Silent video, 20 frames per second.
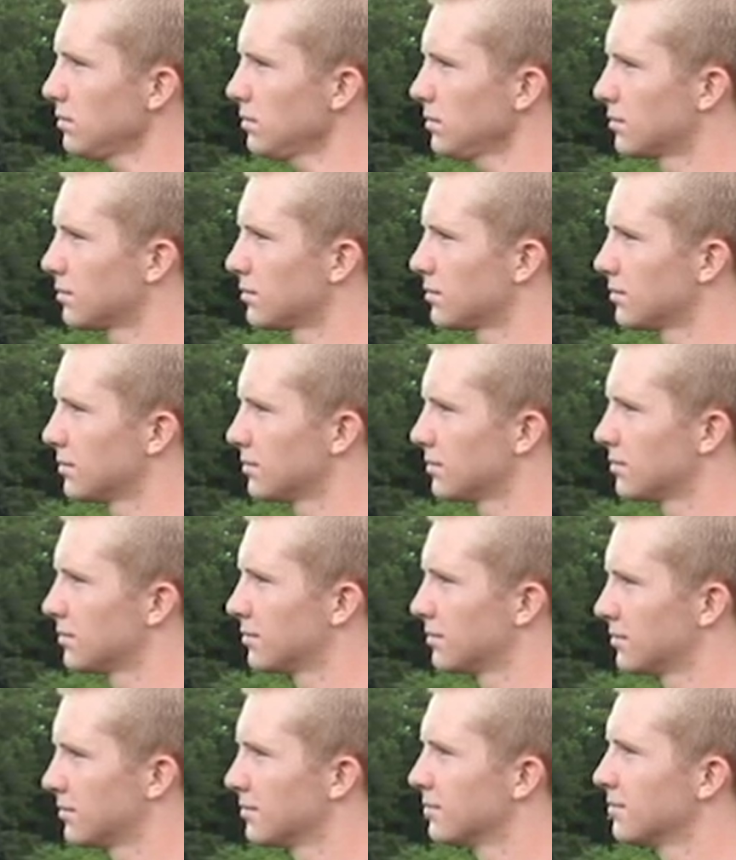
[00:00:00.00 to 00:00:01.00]

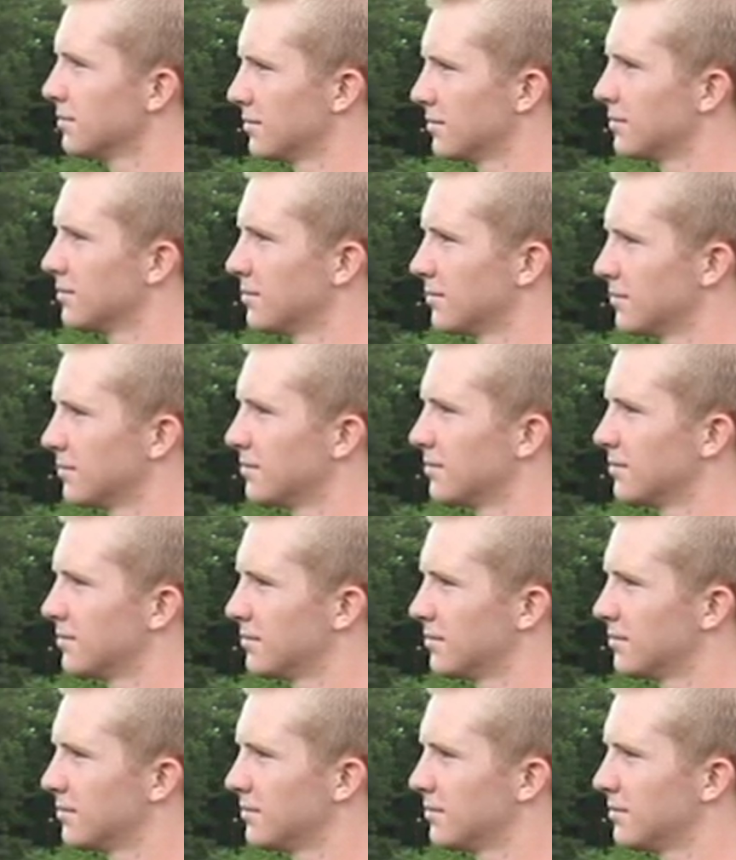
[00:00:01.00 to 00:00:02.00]

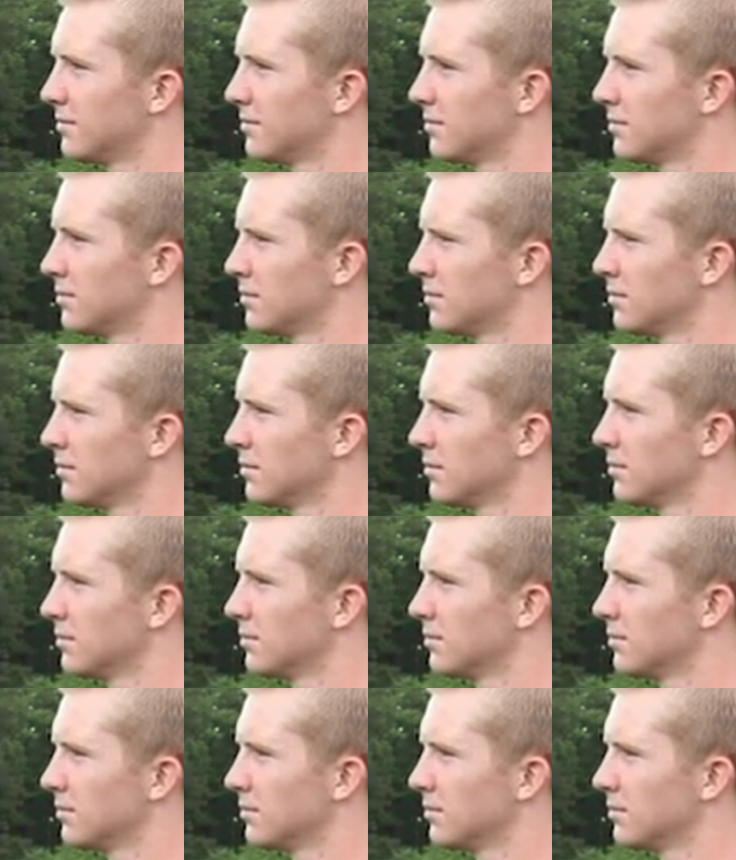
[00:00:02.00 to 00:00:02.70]
This person isn't speaking.